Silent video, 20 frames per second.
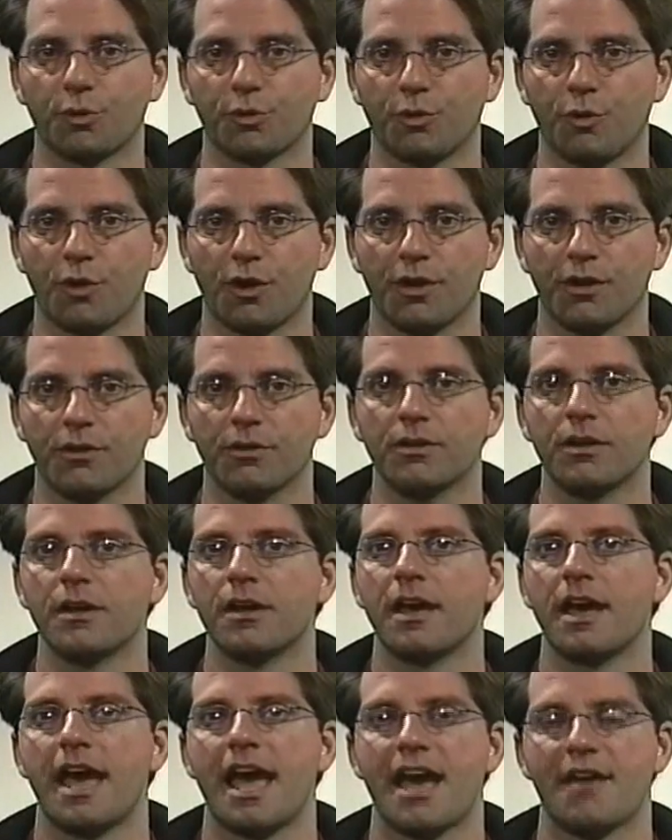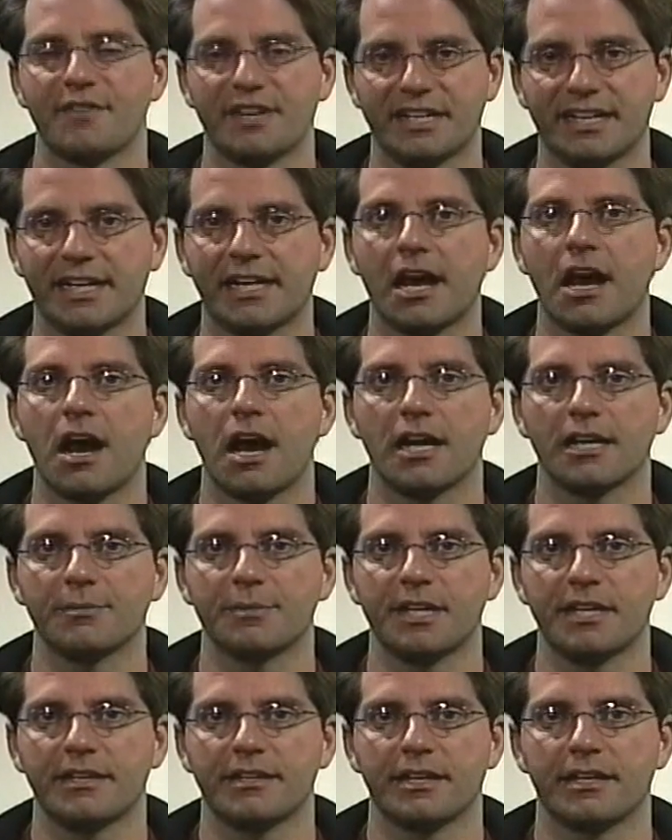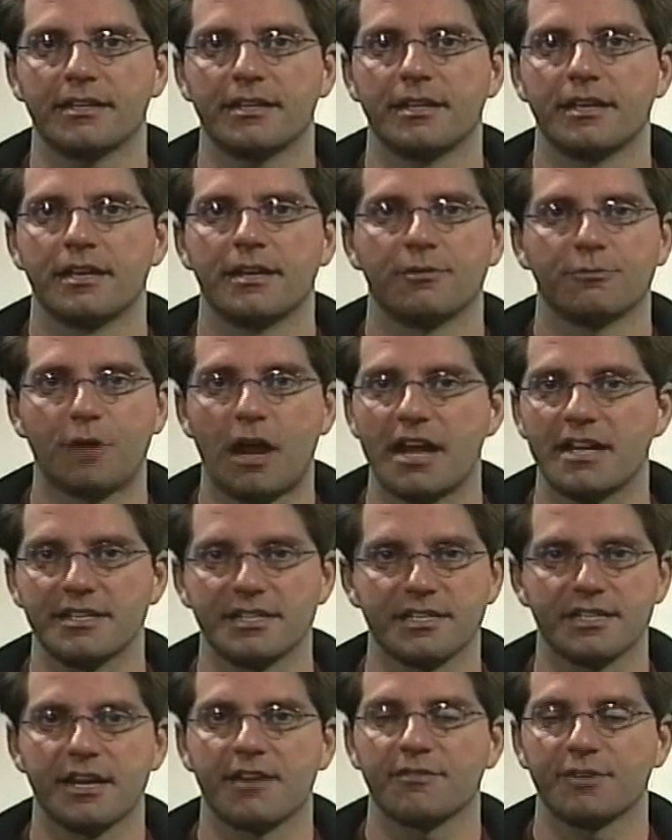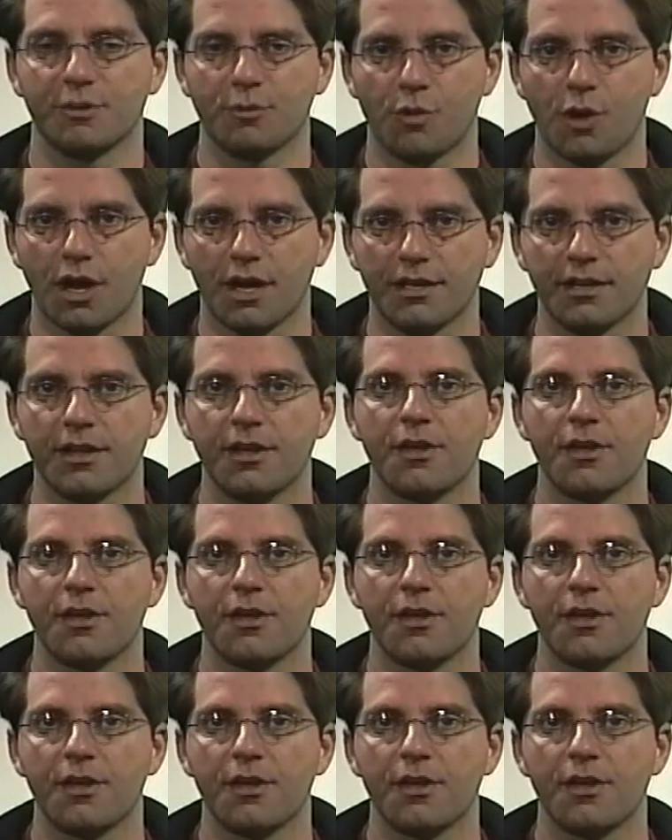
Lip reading: oil, having an economy that rises everyone.